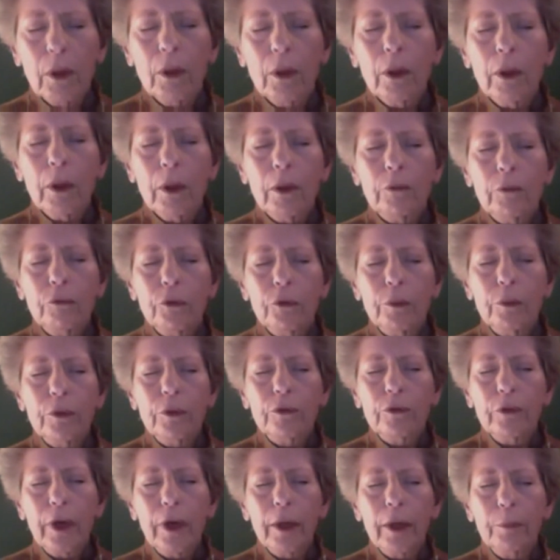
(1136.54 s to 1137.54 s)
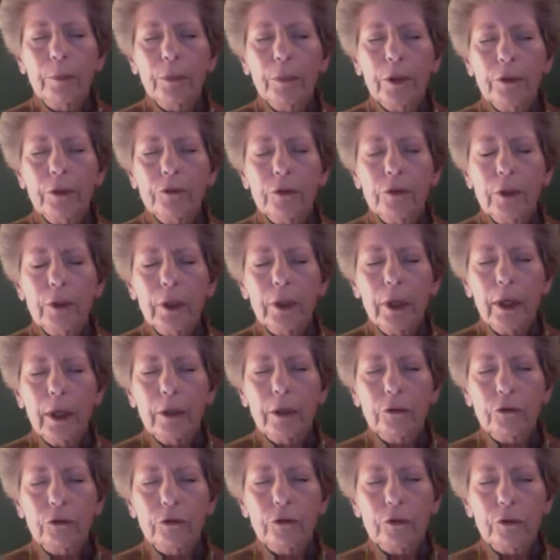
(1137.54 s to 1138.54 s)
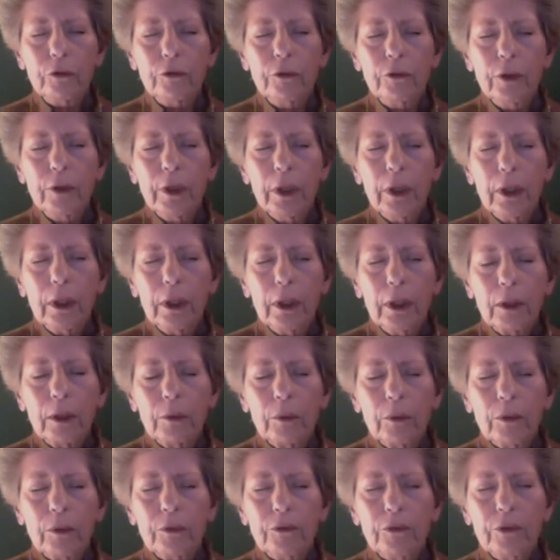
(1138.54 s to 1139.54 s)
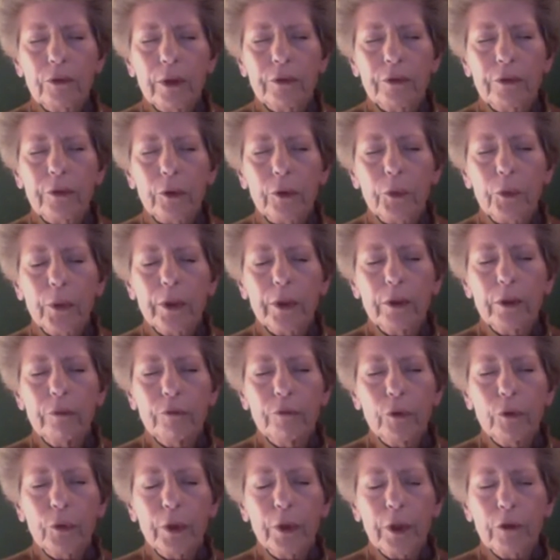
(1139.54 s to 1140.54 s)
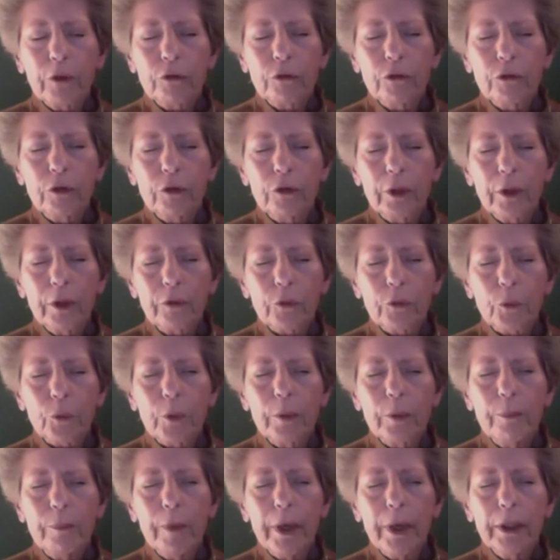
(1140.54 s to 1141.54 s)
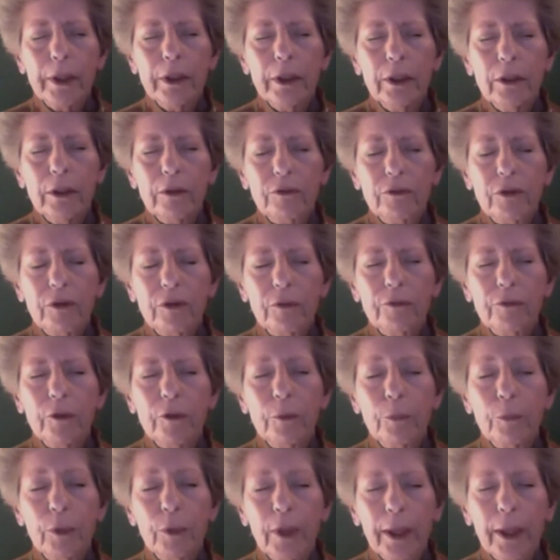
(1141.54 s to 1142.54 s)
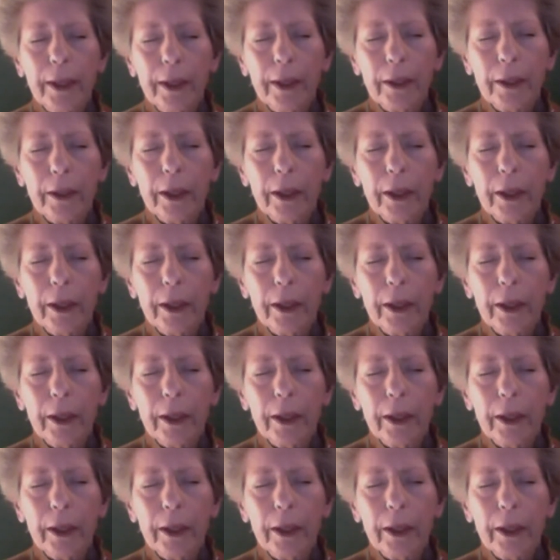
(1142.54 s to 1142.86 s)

And from this high place in consciousness, we'll say the great invocation together, reminding us of the plan